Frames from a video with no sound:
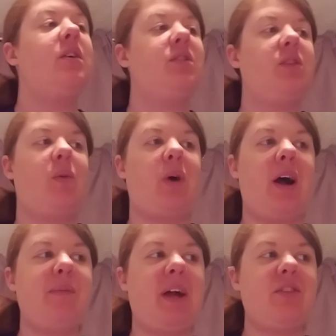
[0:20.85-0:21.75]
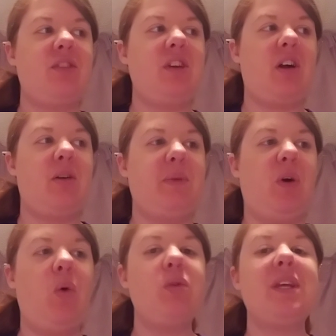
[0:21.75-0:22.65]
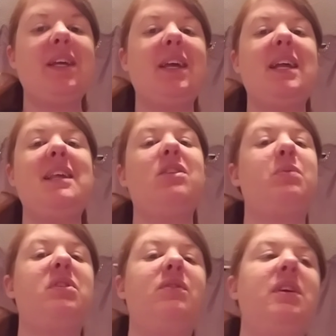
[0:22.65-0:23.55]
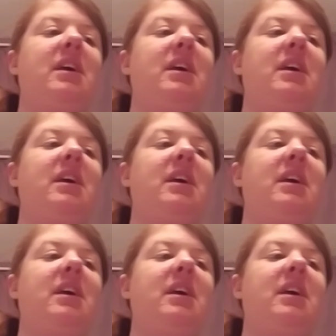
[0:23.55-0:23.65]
So I'm actually not going to be holding any specific